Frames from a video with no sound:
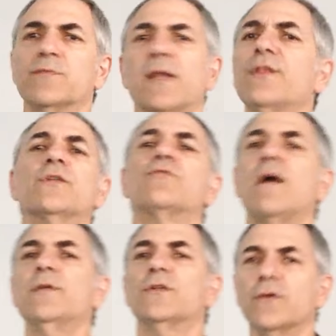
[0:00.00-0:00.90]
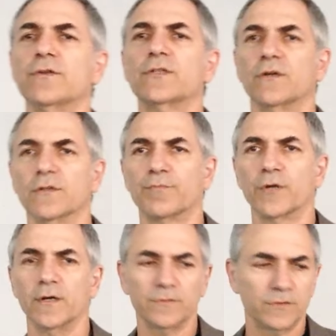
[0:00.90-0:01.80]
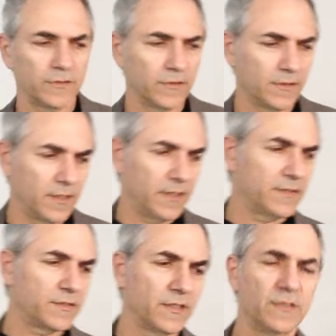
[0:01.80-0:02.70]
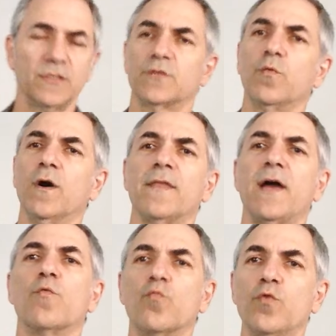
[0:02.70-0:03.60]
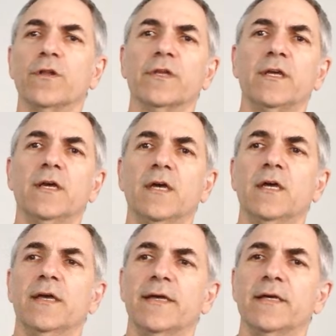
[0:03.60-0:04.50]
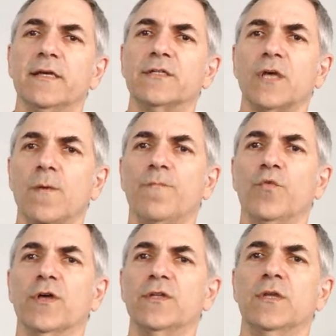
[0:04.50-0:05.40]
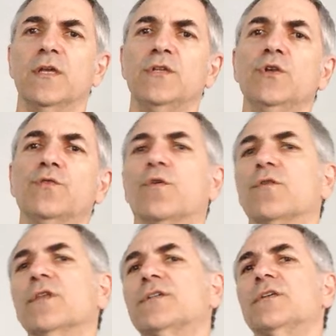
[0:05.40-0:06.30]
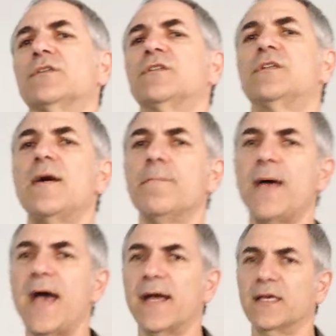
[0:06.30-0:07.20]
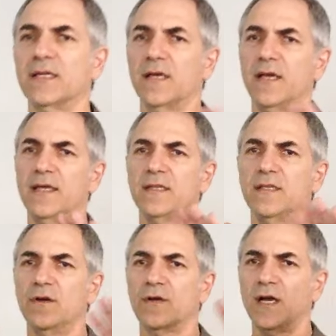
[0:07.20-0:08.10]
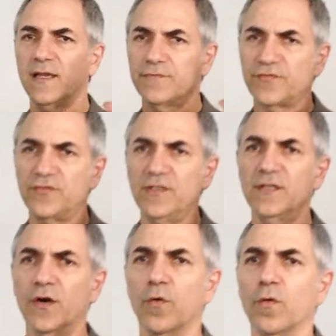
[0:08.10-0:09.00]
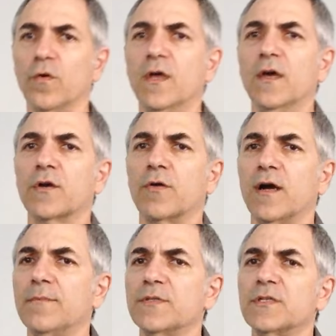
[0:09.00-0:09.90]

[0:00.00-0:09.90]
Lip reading: But I think the dramaturgical approach is just one that really is helpful and useful and lets us step back and you know, kind of see the whole crime